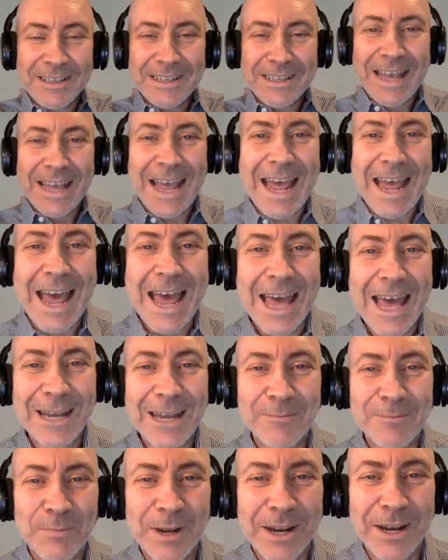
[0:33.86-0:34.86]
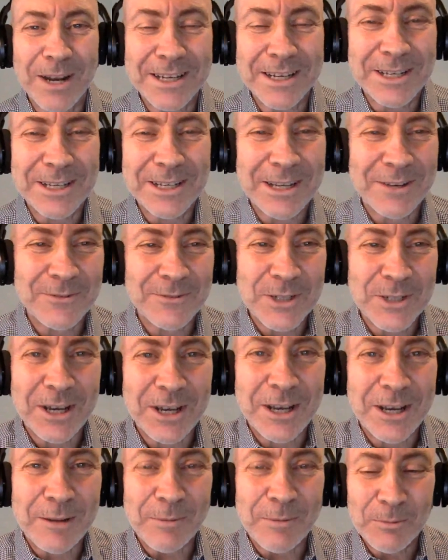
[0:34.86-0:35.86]
hat, but I didn't have
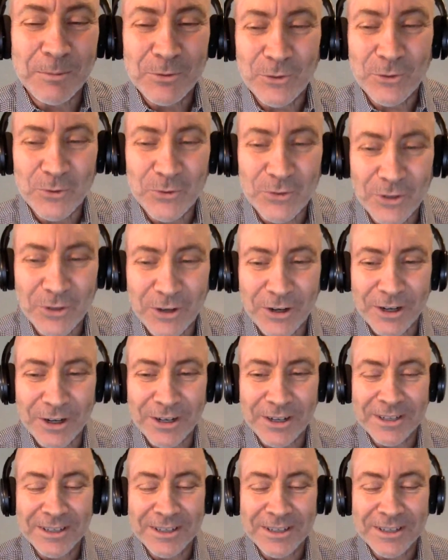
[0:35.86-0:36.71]
time. I'm so sorry.